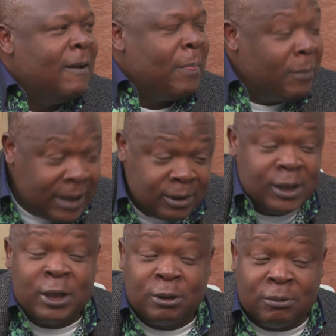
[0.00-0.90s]
But the
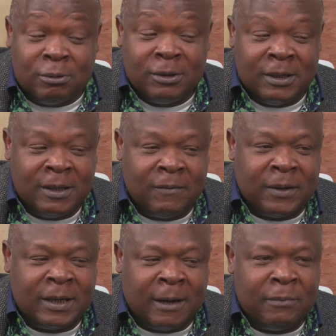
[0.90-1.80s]
issue for
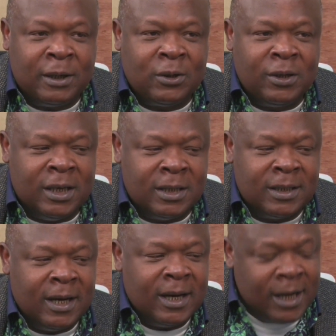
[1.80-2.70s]
determination is
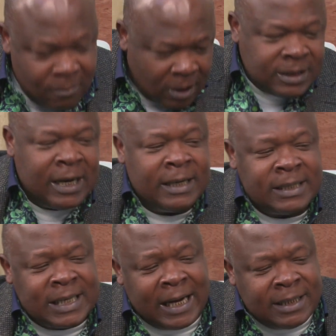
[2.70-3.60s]
he was
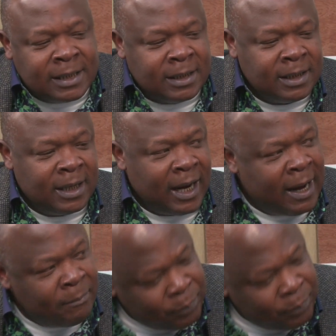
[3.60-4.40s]
grandstanding and